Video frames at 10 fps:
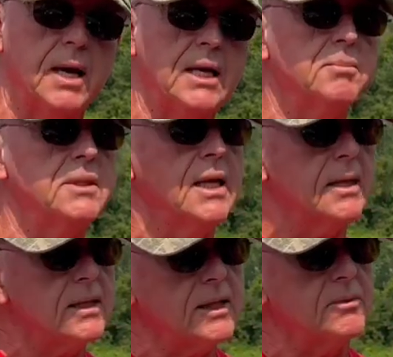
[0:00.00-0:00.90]
bite, but the
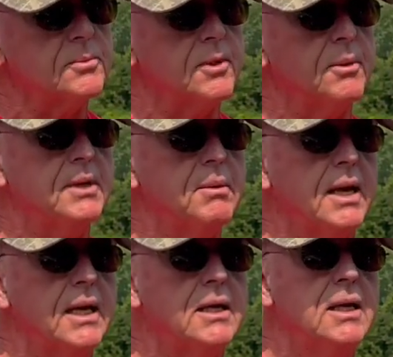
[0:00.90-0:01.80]
other thing was with a big
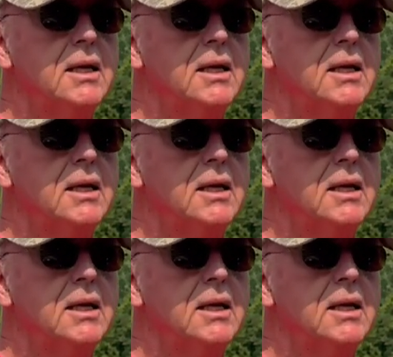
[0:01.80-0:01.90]
bait